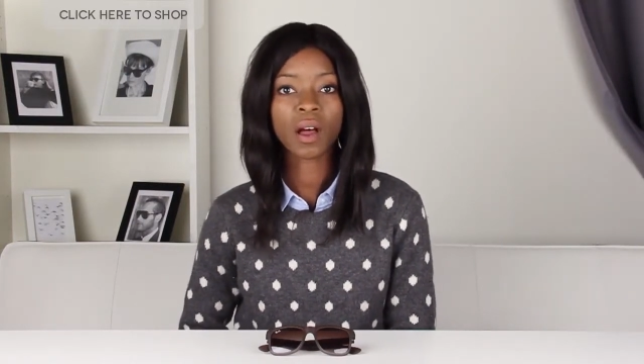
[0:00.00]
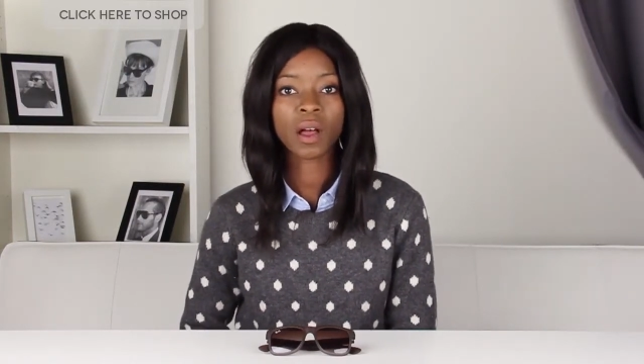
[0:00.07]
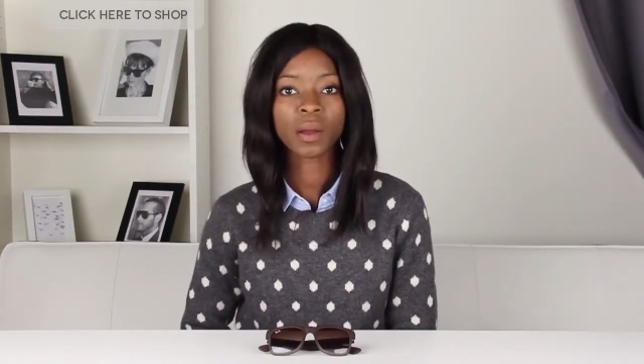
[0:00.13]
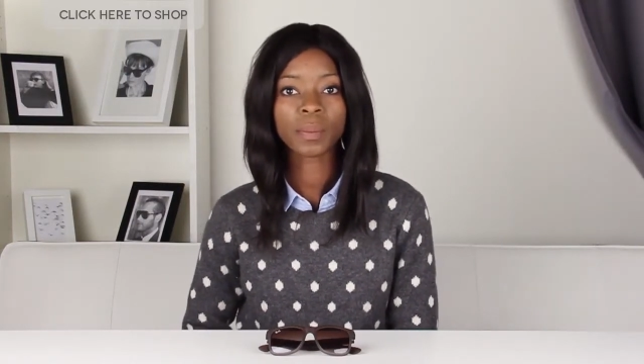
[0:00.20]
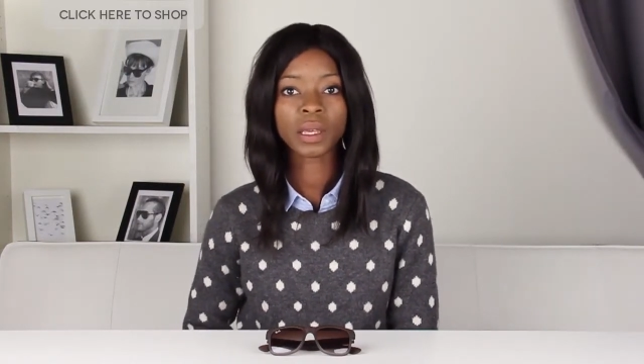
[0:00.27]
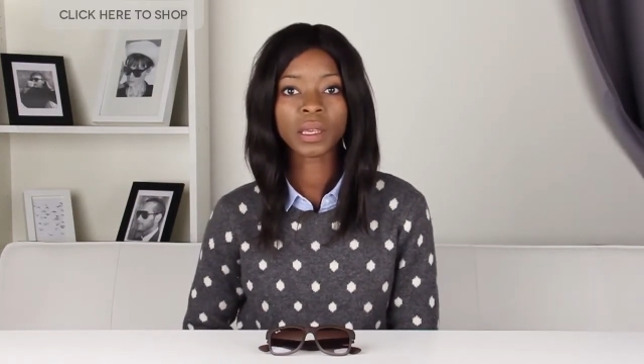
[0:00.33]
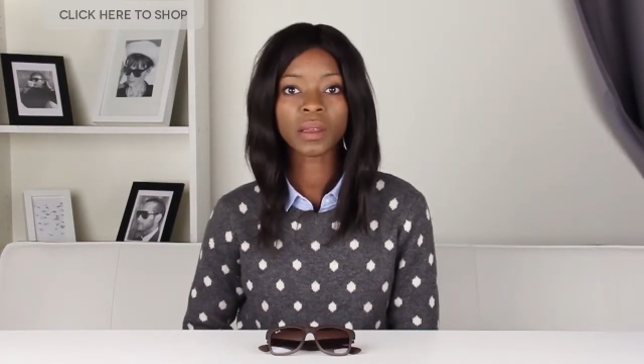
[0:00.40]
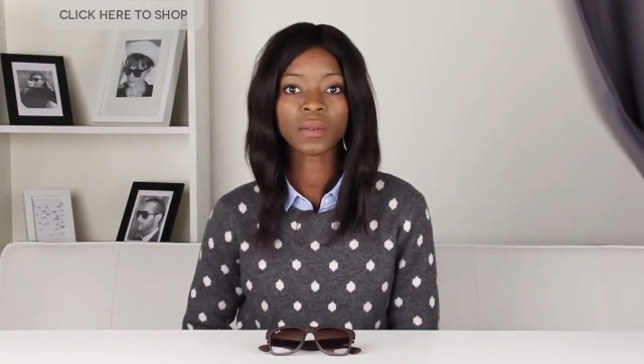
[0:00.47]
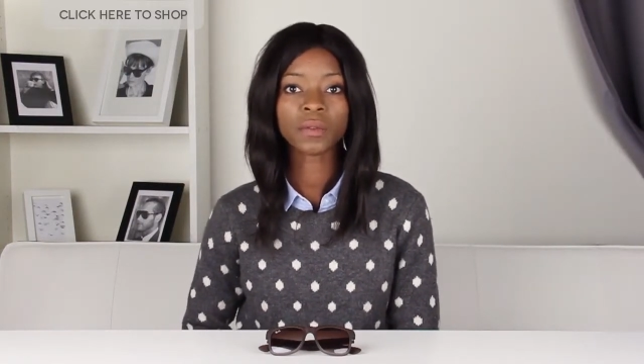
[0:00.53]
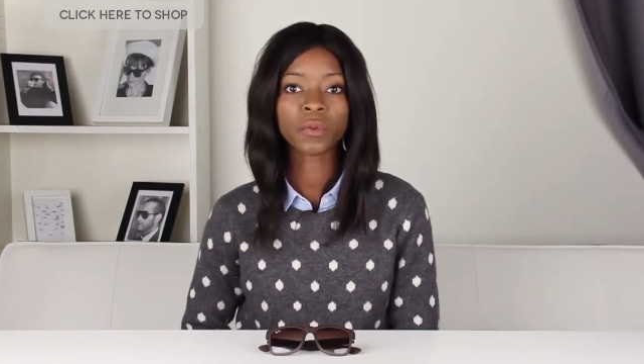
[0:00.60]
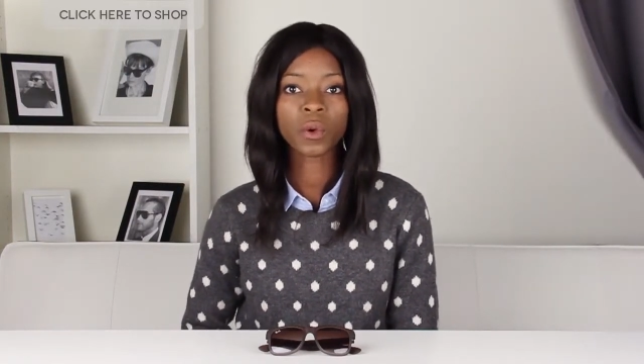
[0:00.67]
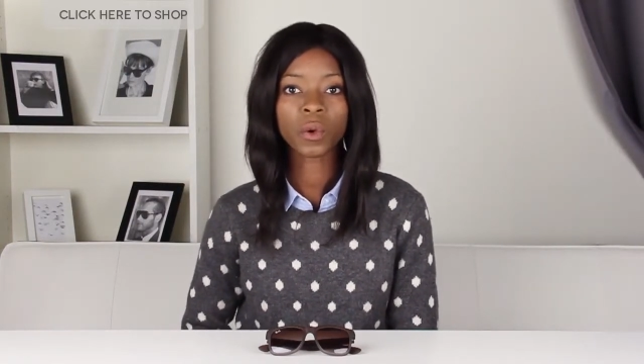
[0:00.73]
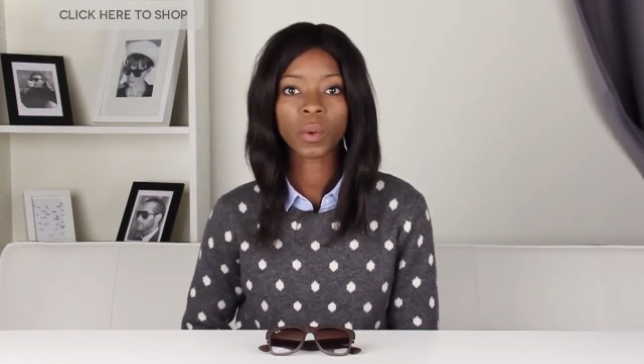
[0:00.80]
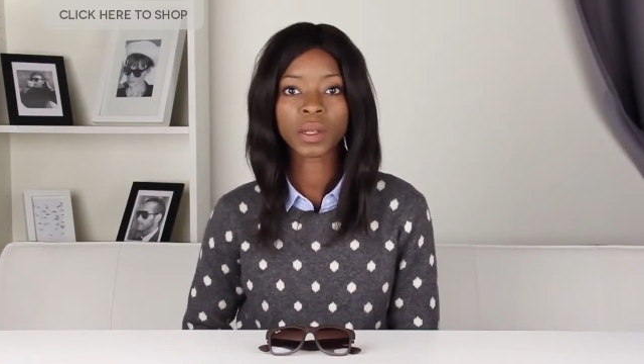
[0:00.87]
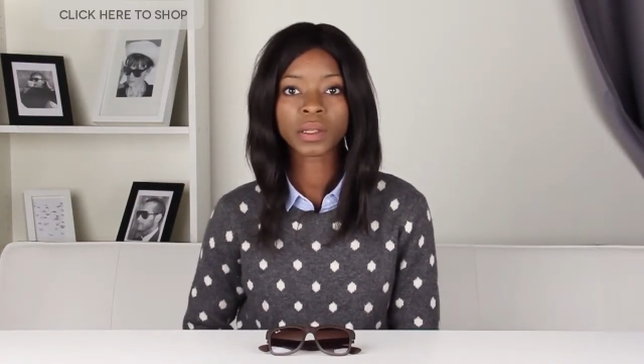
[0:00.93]

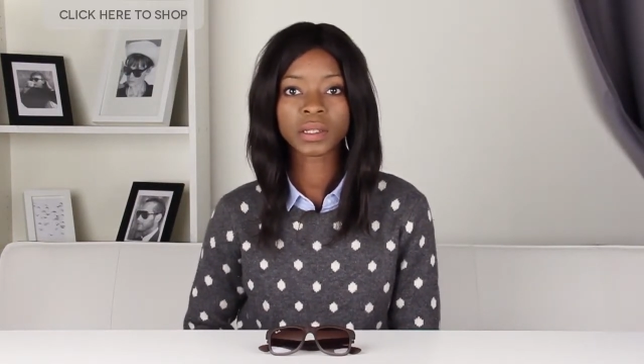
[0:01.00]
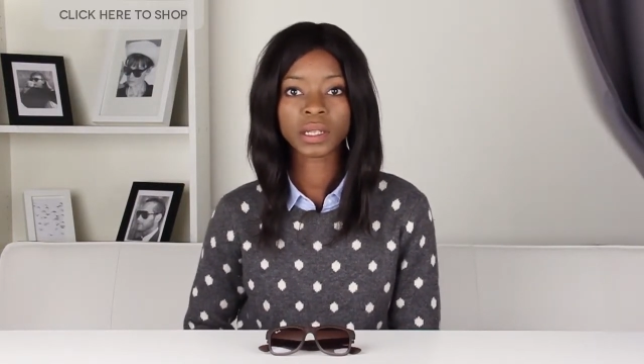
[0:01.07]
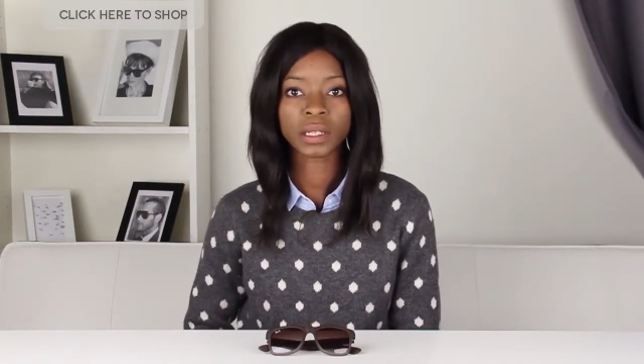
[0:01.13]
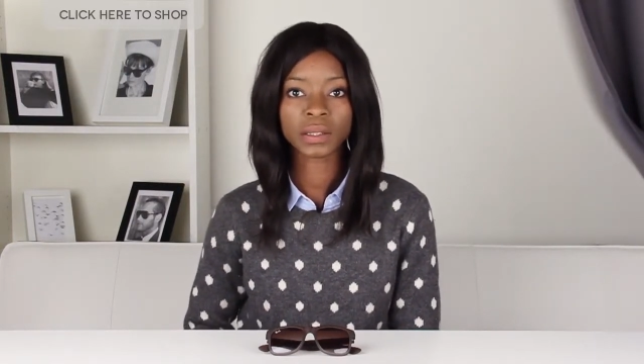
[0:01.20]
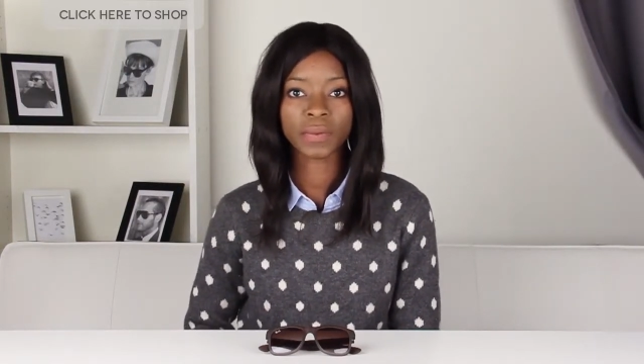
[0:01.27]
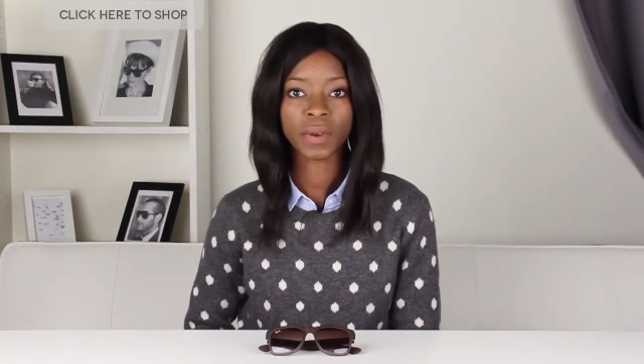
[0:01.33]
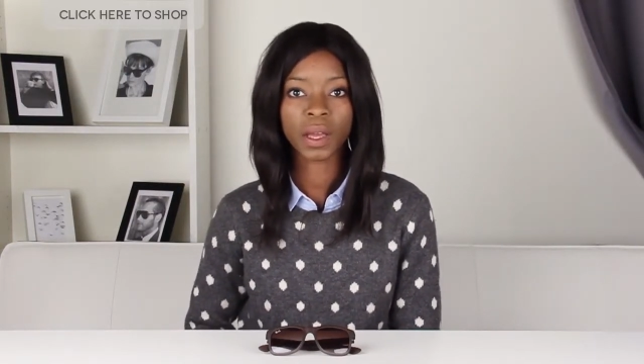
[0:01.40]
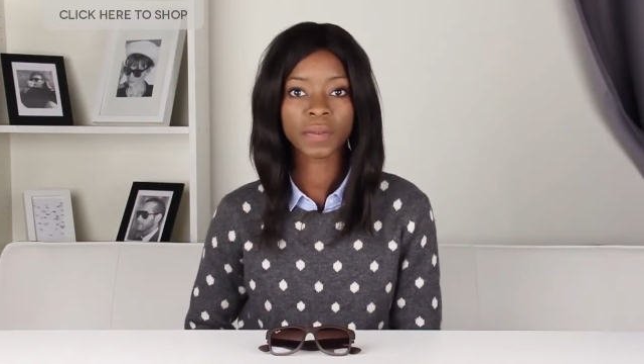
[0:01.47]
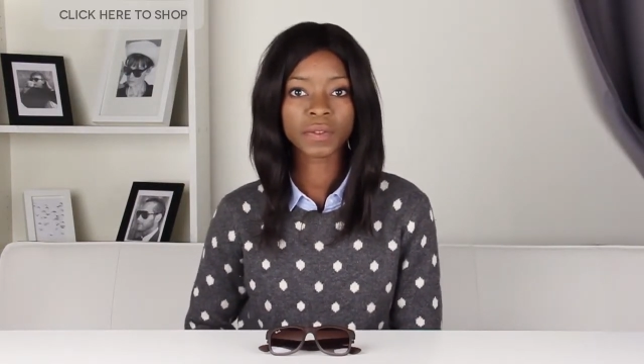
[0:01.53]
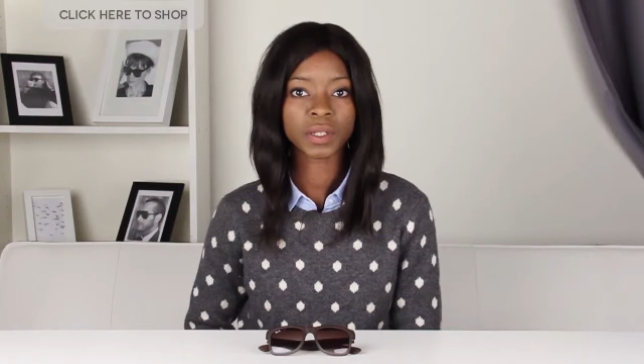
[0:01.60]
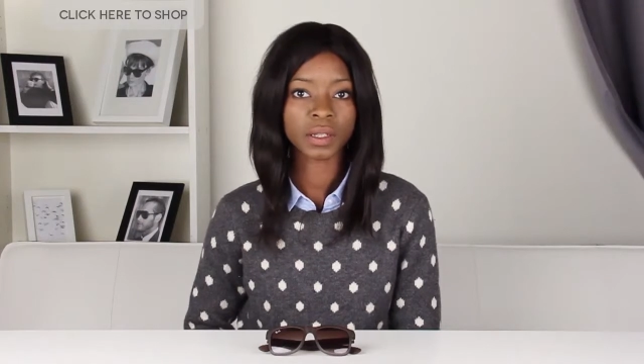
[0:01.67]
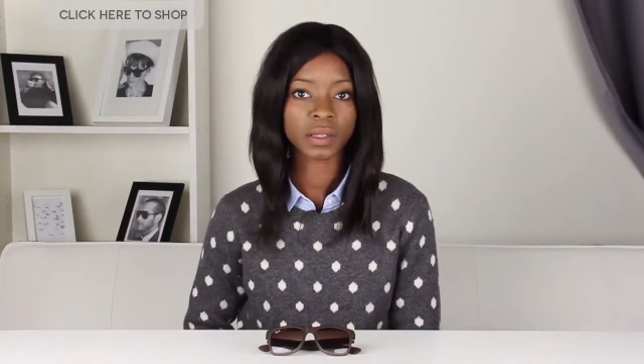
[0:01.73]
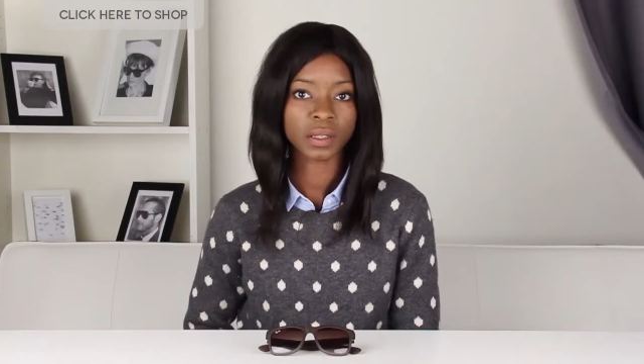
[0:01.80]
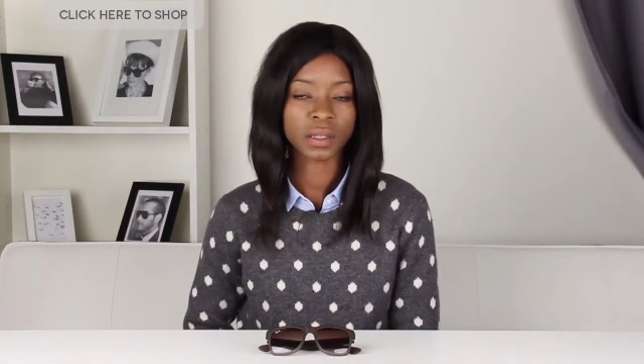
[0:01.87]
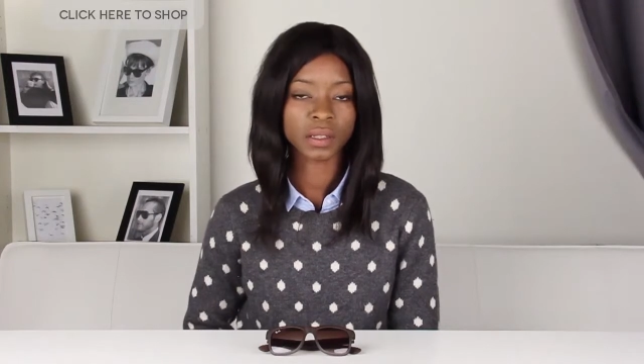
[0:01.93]
RB4165
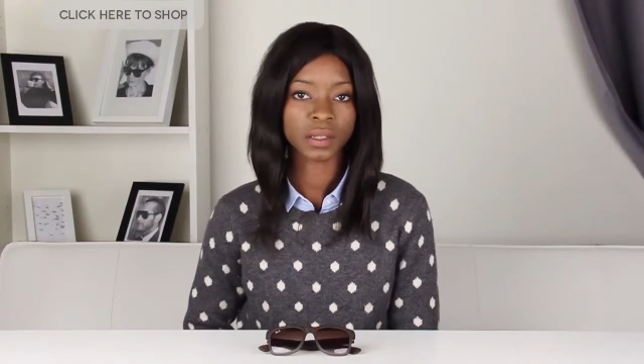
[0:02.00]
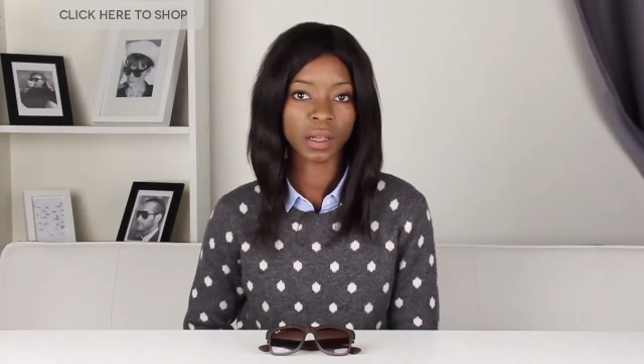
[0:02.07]
Justin